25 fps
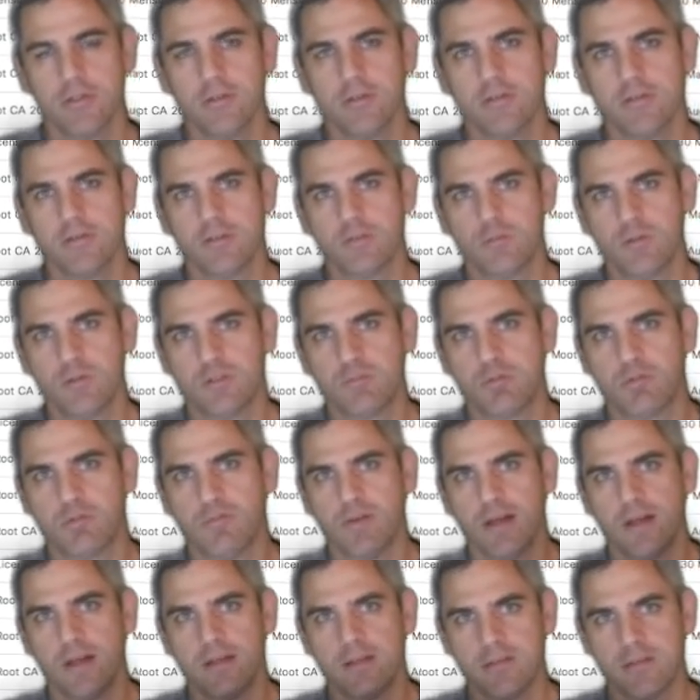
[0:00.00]
Switch
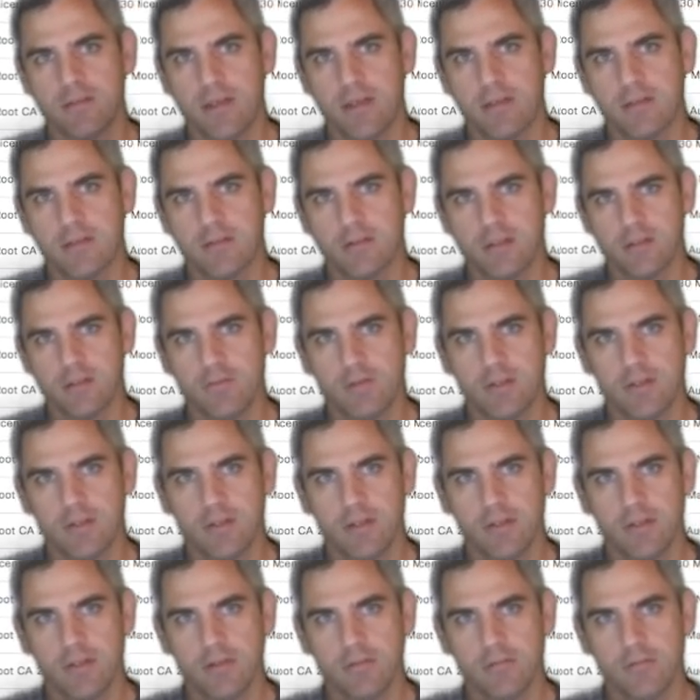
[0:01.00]
provides that
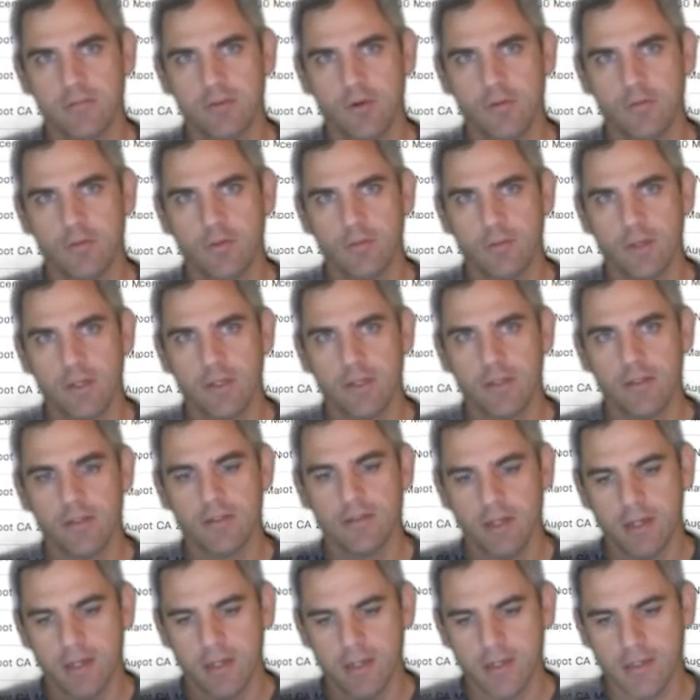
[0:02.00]
certificate over radius
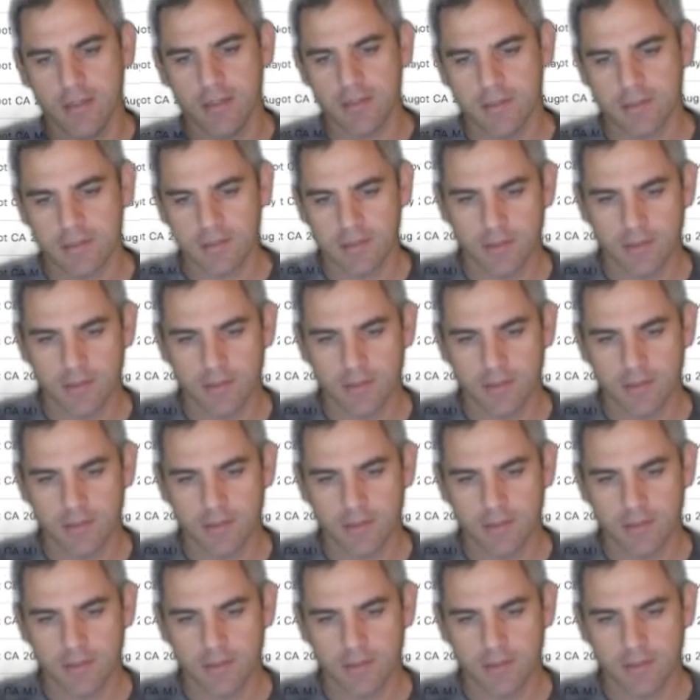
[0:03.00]
to ICE.